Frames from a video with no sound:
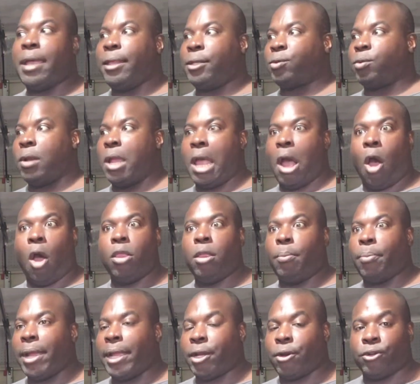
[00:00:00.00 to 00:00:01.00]
That's where all the
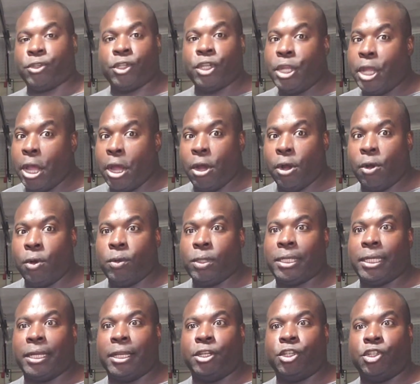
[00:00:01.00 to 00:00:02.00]
bikers go
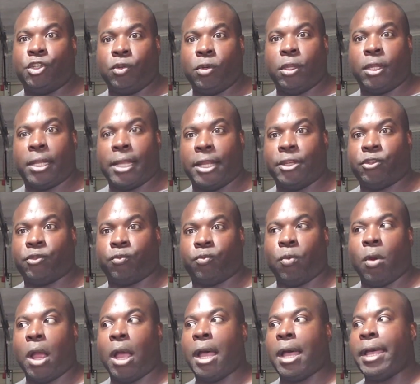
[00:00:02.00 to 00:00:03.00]
to enjoy the nice
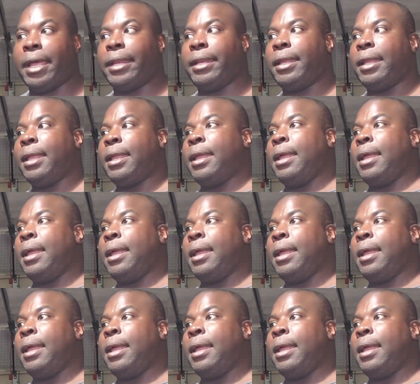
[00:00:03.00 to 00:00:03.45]
ride.